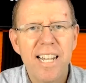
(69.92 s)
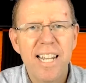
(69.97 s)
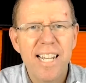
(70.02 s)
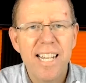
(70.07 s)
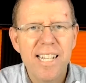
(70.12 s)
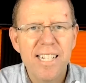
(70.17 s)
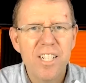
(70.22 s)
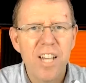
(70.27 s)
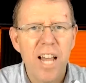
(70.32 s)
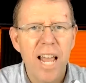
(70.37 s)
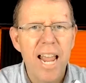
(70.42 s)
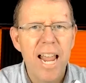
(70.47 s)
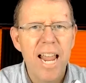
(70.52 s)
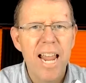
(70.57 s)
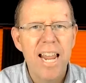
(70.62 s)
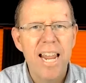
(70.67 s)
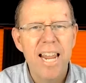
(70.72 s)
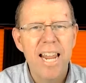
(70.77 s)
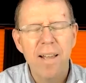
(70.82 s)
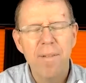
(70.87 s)
is
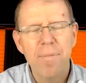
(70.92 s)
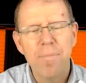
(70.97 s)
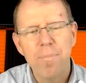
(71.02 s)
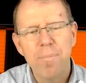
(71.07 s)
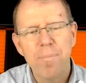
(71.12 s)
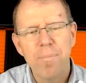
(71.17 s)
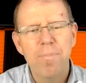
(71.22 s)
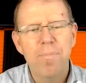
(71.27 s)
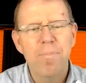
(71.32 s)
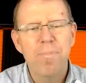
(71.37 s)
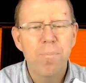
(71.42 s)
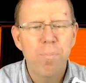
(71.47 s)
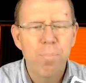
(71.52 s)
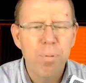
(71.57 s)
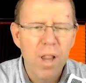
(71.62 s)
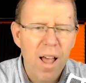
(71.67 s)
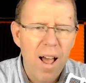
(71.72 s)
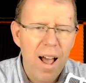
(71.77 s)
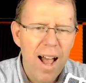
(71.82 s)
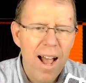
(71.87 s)
a
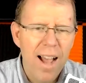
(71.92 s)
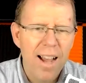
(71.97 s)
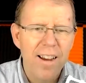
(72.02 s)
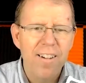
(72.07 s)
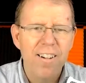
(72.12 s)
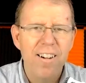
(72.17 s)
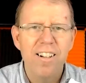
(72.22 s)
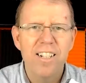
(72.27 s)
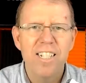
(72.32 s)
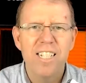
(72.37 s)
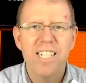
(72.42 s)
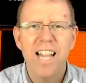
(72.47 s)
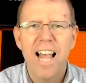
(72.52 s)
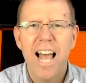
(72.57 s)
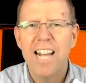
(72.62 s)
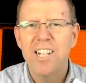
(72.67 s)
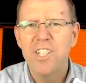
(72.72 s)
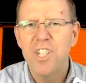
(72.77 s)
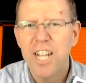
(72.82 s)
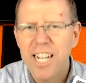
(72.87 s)
blogger
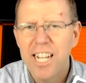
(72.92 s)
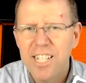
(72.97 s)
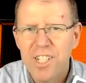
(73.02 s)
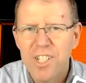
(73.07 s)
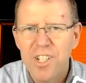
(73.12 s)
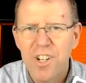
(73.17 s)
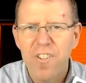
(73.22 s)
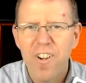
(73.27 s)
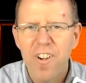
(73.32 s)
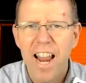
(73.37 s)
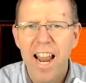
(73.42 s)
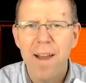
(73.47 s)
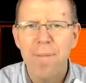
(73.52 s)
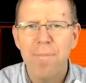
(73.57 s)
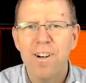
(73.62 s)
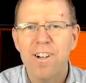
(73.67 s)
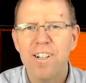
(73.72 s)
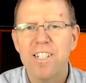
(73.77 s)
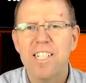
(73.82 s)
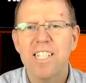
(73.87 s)
slash
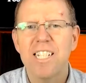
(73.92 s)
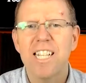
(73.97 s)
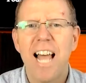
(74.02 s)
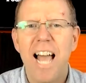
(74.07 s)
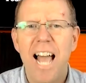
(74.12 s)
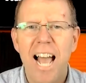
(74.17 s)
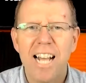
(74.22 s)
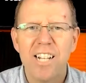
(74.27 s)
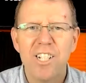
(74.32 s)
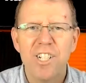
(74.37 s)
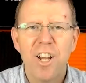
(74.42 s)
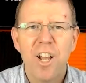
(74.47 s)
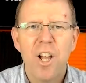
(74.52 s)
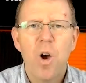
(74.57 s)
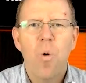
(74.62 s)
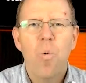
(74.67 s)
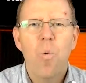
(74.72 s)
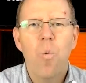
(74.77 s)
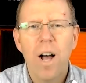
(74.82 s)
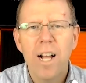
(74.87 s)
Instagrammer slash
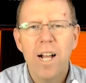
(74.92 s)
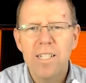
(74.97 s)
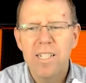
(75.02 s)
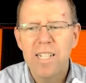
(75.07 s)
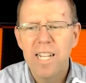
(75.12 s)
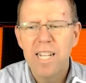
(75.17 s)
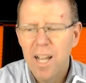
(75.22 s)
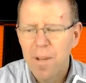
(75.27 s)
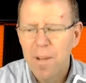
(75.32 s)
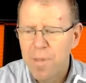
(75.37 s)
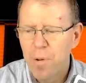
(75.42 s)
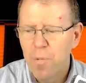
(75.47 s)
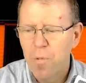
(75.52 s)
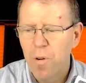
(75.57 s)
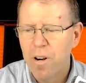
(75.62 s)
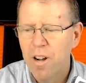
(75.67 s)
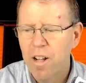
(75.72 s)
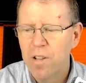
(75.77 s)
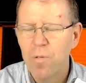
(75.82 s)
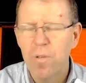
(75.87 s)
wants to help the
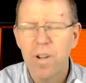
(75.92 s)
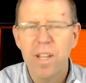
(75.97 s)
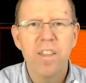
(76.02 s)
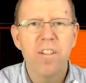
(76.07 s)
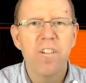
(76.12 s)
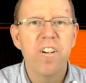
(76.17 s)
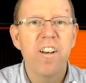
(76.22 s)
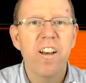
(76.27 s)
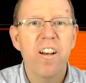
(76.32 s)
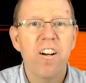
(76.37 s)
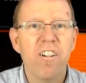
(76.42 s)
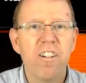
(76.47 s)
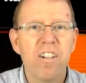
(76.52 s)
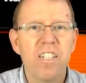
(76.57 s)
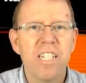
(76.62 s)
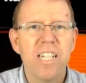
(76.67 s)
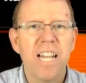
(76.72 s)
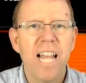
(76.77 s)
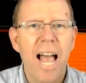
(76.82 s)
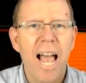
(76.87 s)
world with her
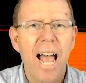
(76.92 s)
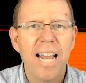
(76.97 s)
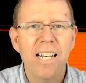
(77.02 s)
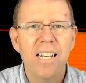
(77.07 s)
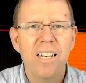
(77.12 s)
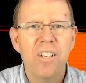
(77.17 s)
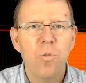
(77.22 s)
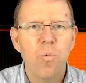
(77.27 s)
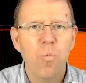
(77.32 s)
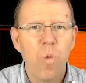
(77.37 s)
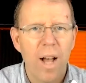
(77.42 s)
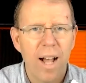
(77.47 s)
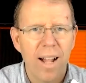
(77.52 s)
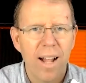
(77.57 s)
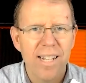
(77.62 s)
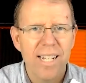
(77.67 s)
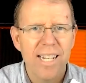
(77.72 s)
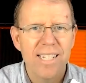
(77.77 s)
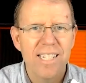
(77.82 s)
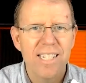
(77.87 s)
Nerd's Guide to
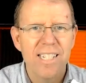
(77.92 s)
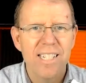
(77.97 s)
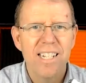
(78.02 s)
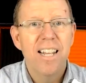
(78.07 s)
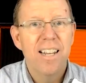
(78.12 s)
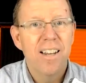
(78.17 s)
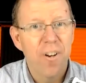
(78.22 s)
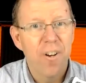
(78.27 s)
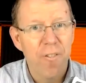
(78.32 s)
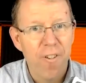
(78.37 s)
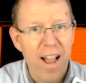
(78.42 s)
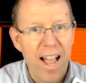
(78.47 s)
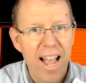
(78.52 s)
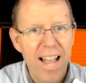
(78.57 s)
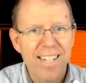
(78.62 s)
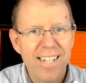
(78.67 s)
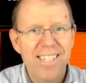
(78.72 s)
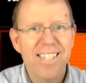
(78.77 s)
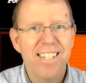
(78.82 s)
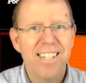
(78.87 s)
Wellness,
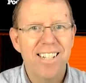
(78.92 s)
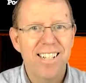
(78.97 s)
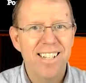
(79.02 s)
correct?